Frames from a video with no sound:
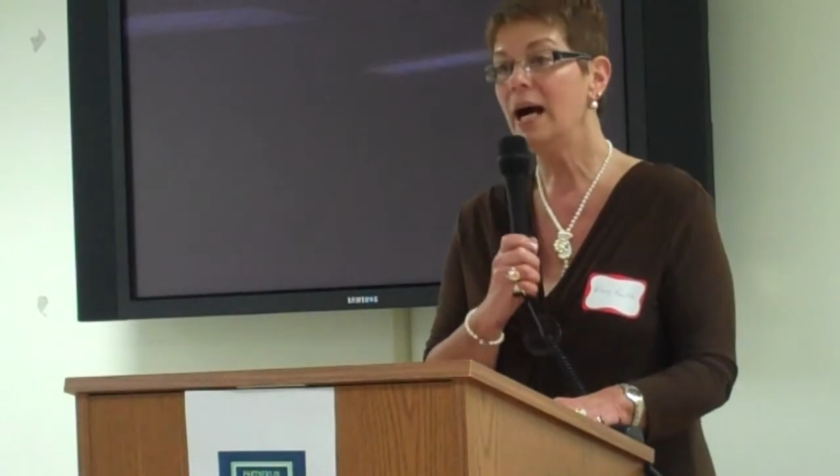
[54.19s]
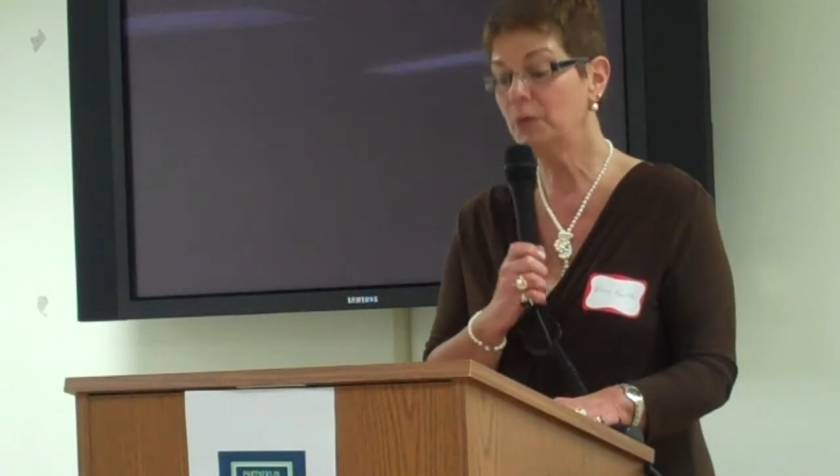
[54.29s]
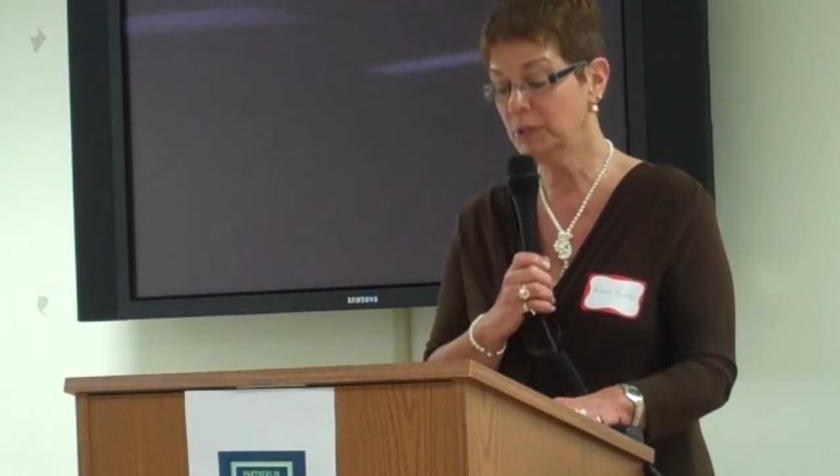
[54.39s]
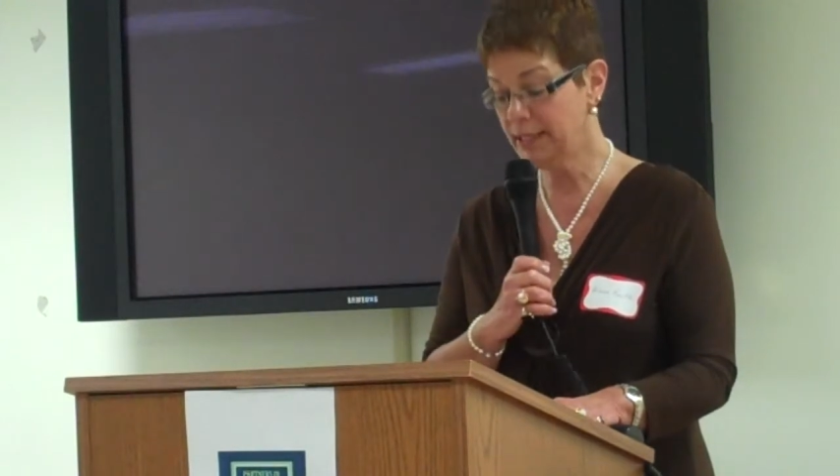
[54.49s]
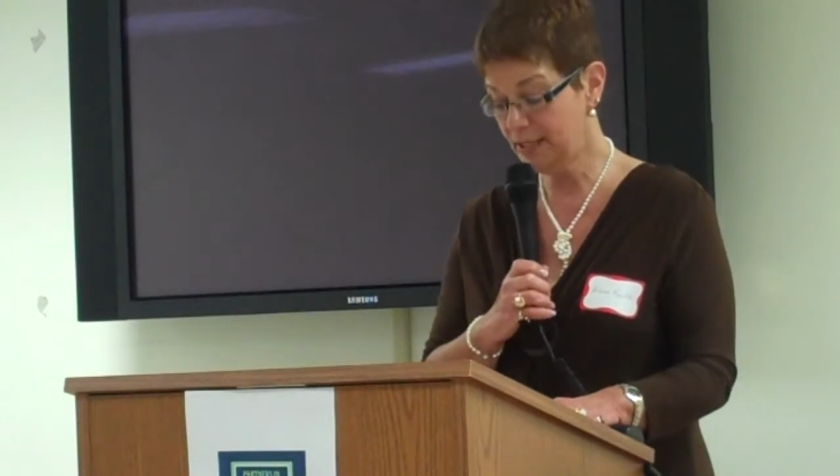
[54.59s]

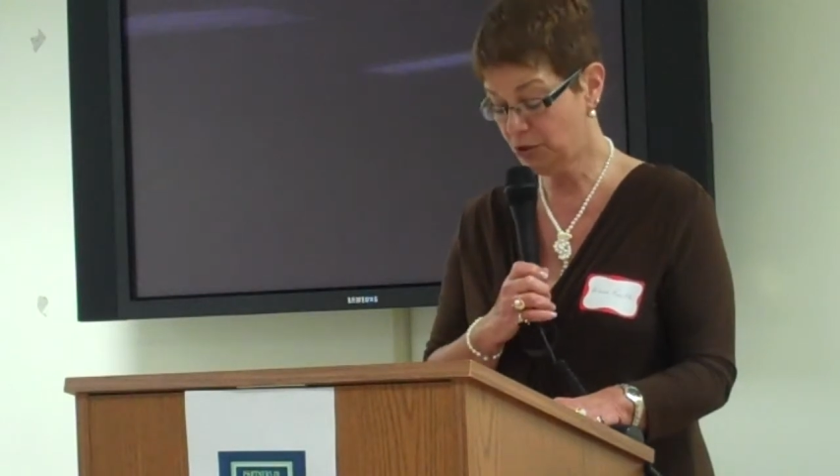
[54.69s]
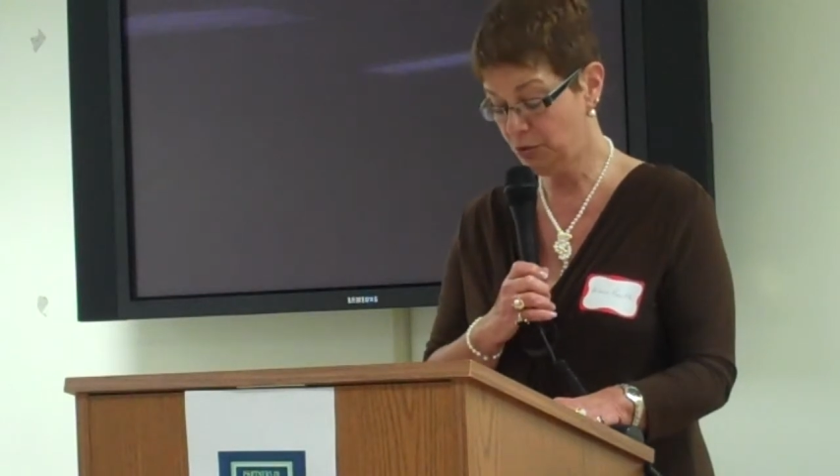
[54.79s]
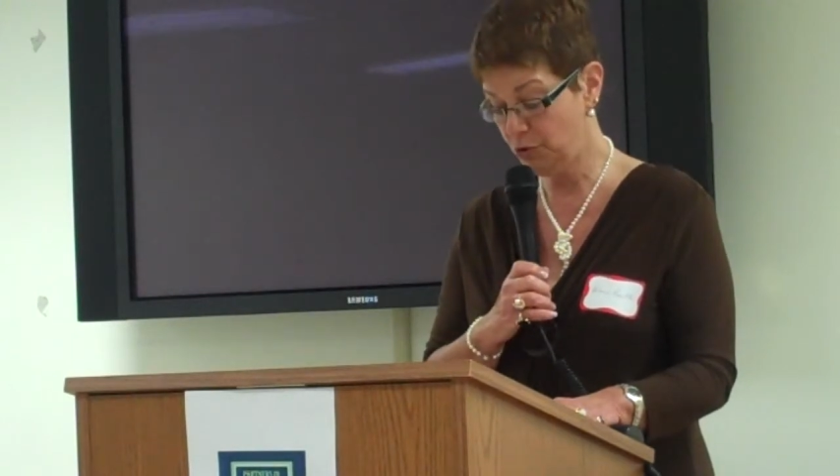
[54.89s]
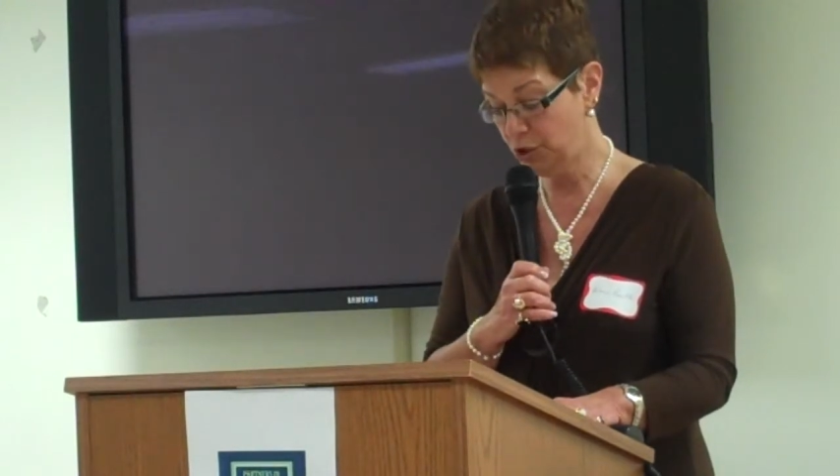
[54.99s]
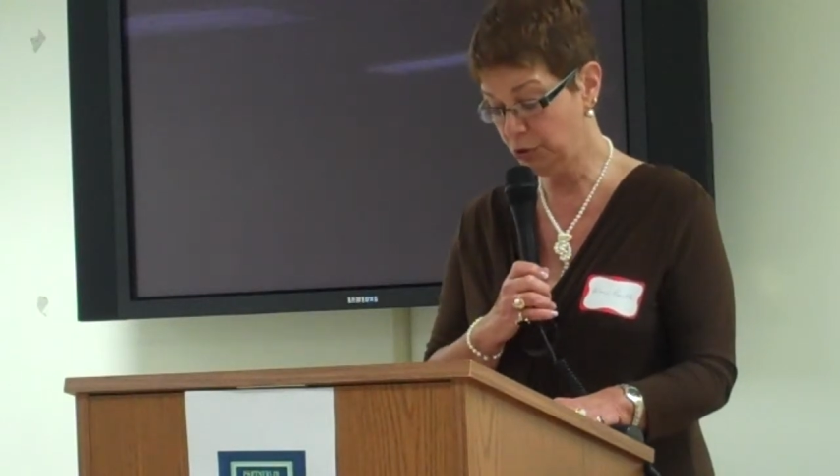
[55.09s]
Our last
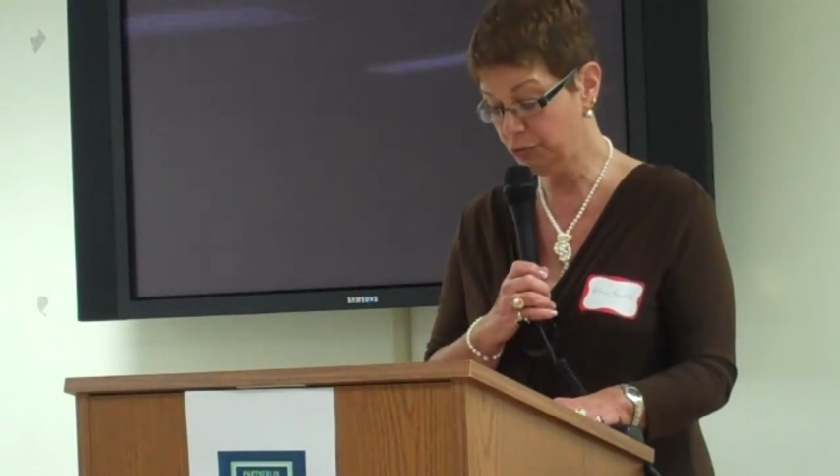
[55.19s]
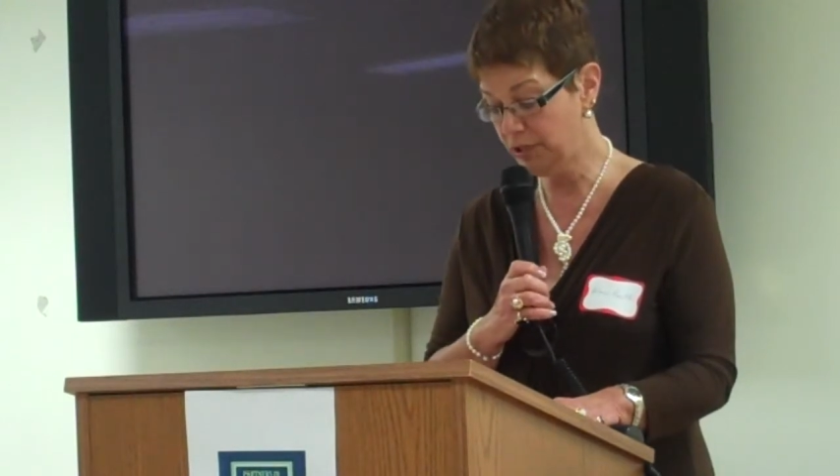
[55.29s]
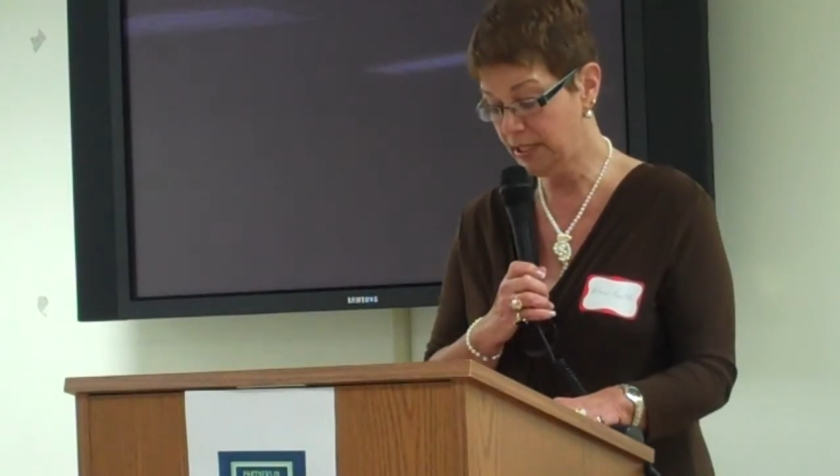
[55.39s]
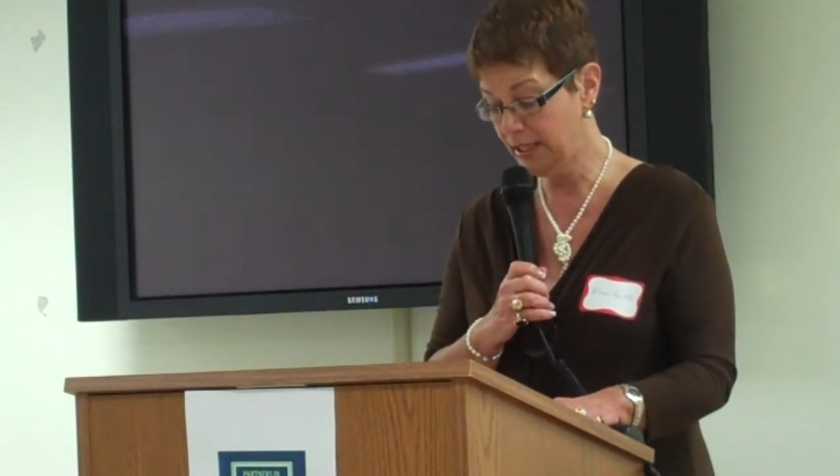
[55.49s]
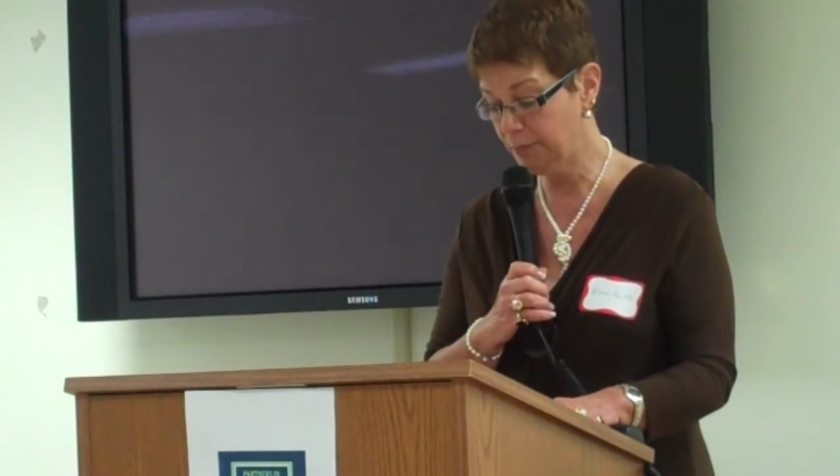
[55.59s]
2
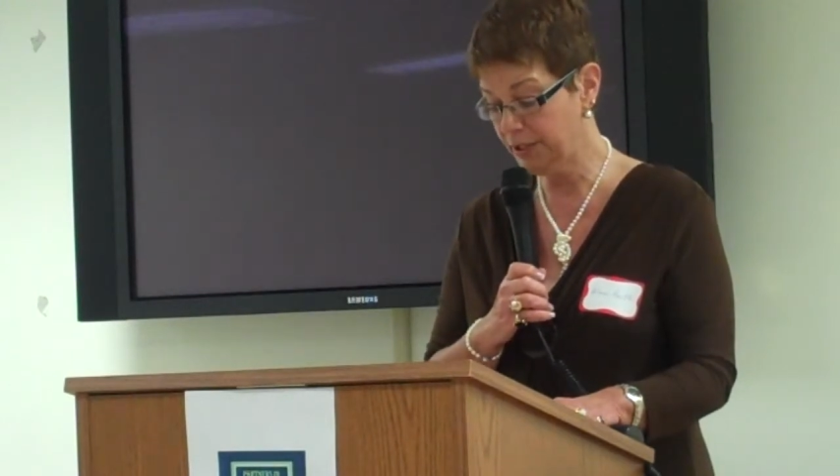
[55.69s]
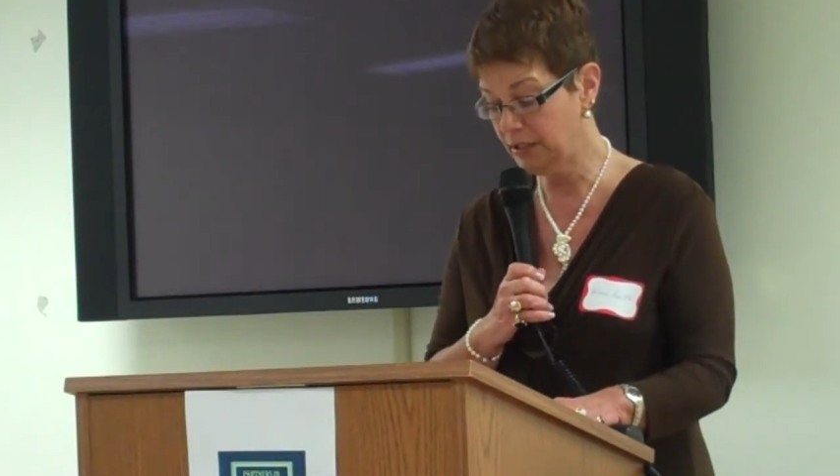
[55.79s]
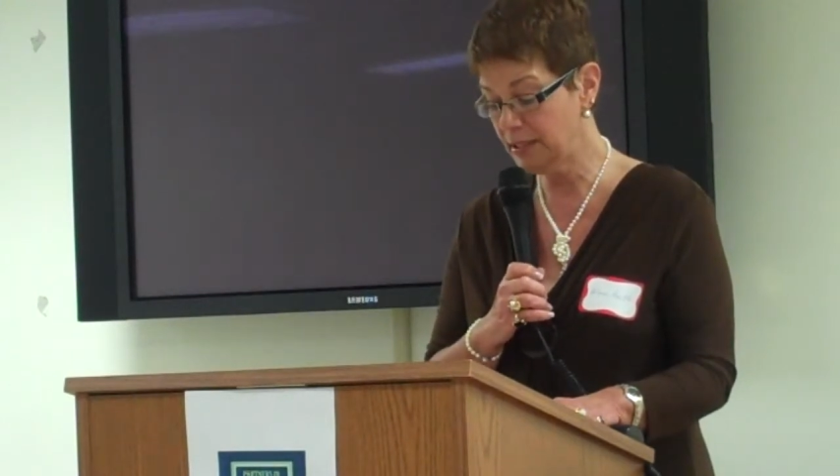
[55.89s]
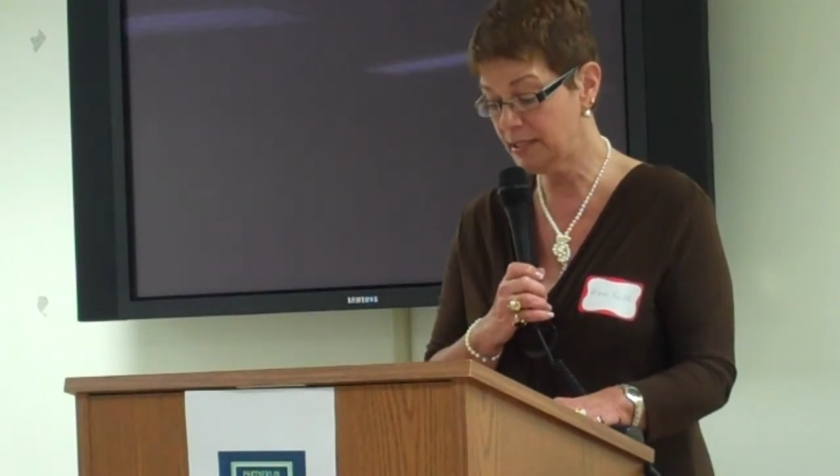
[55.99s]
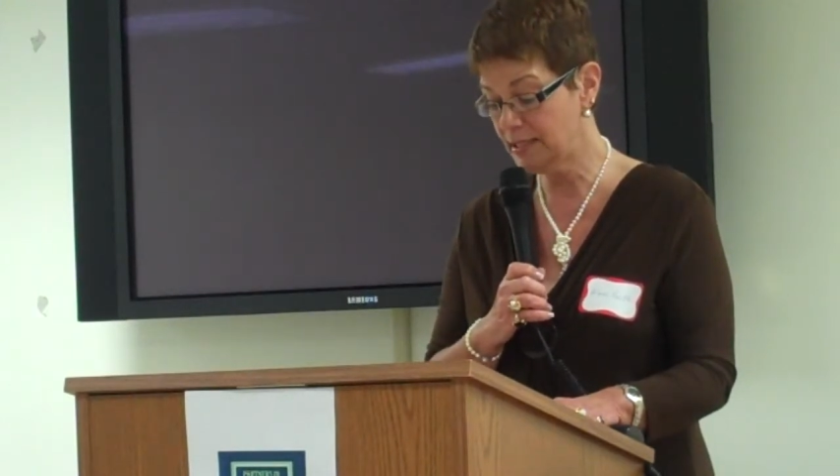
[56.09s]
children,
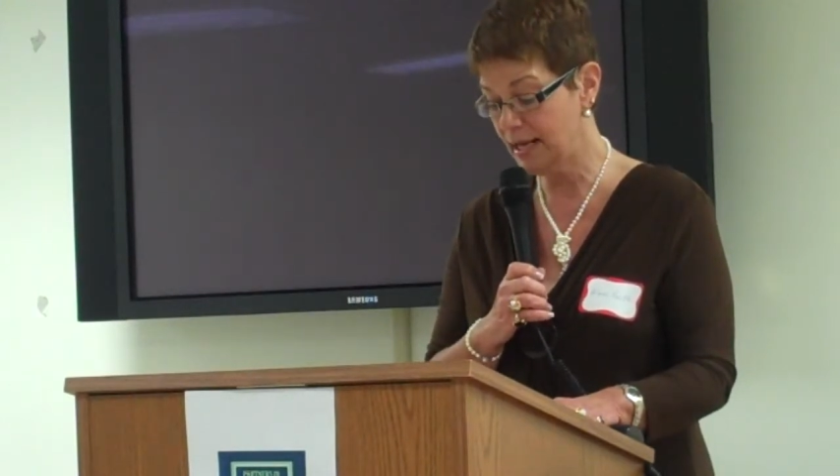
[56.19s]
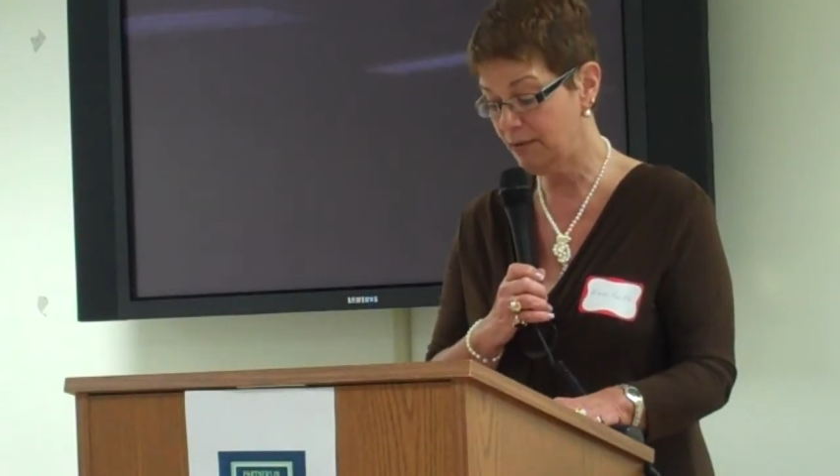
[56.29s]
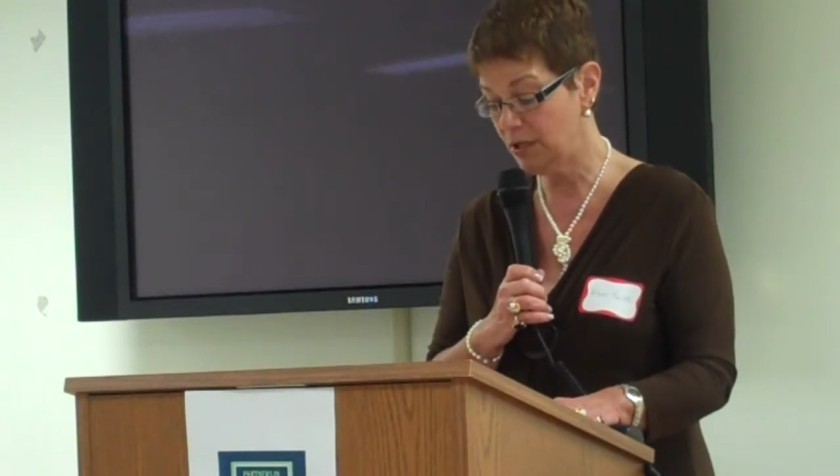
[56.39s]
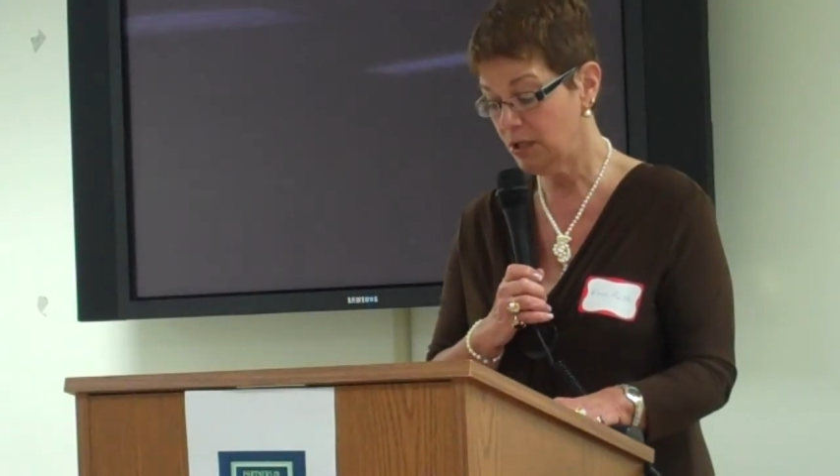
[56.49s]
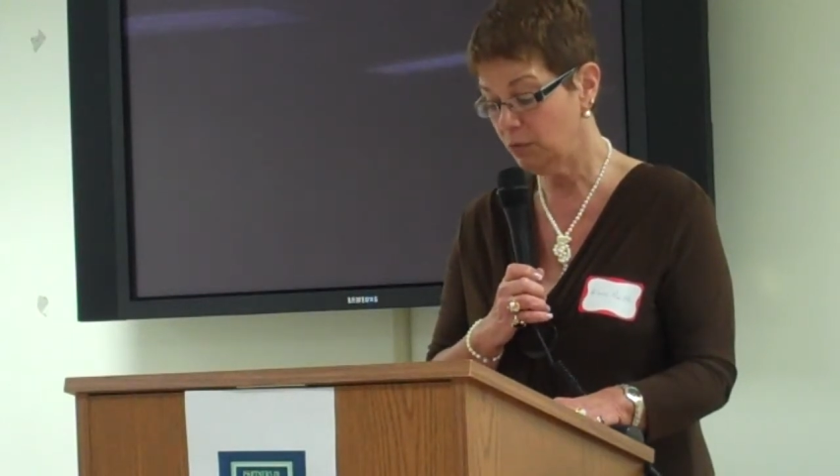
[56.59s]
Gabriel and Sarah,